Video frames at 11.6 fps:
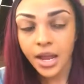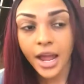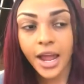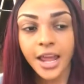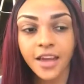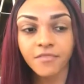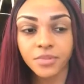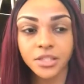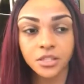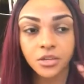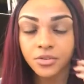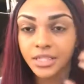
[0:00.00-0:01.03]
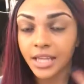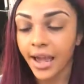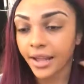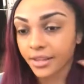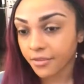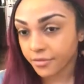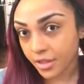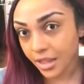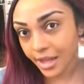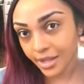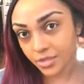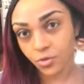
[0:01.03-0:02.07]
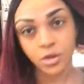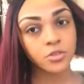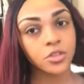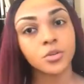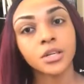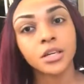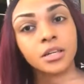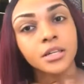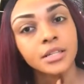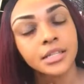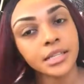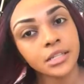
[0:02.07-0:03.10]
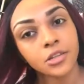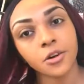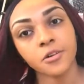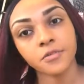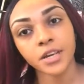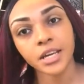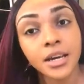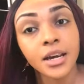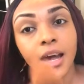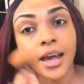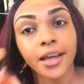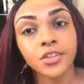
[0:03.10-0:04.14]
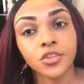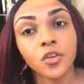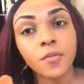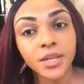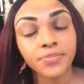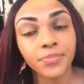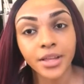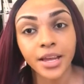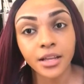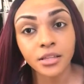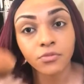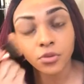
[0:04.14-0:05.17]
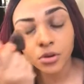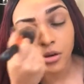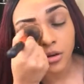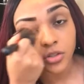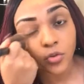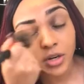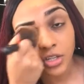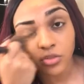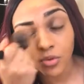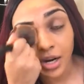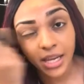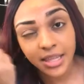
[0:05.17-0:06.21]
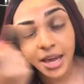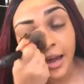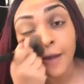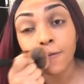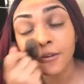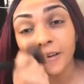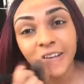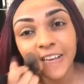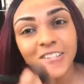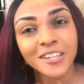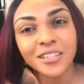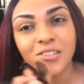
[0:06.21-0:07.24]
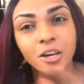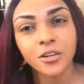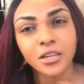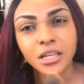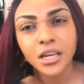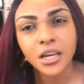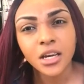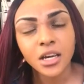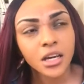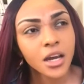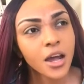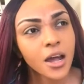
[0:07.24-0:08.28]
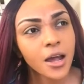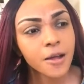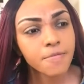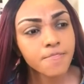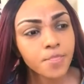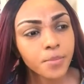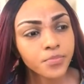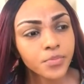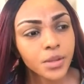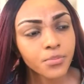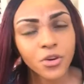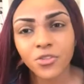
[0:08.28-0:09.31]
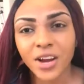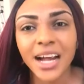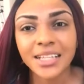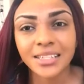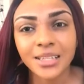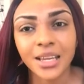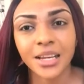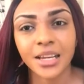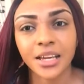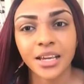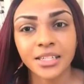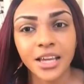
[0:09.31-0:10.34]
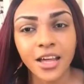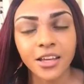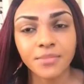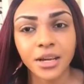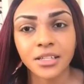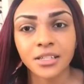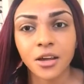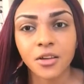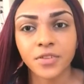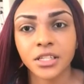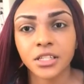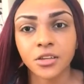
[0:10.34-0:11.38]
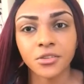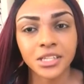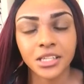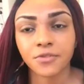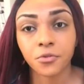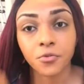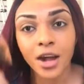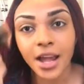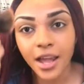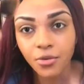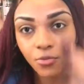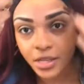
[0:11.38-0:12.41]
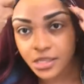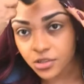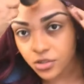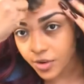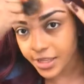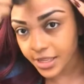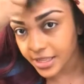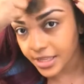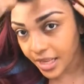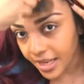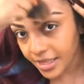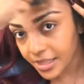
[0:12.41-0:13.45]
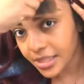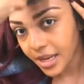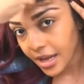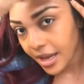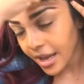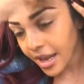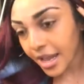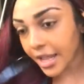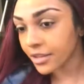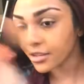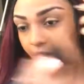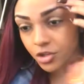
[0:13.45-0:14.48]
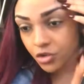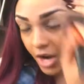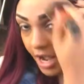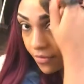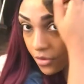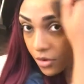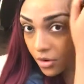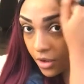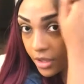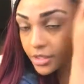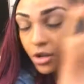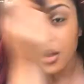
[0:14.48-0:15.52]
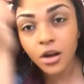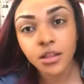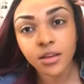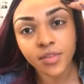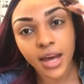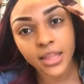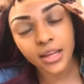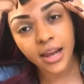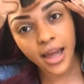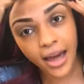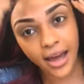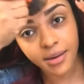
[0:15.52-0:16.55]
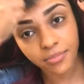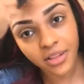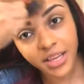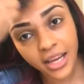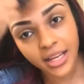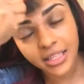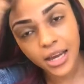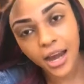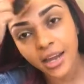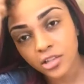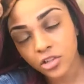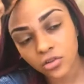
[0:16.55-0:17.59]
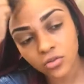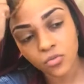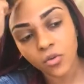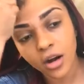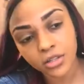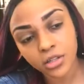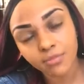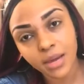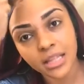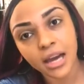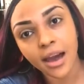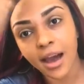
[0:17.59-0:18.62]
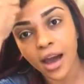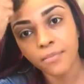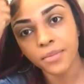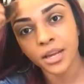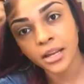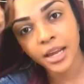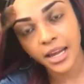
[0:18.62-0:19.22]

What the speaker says: I have been so stagnant for the last 1 or 2 years since COVID. I had so much planned for 2020 that I really just started procrastinating and telling myself excuses for why I wasn't doing these things. And the travel goals, all of that that I had planned, I do want to make that happen.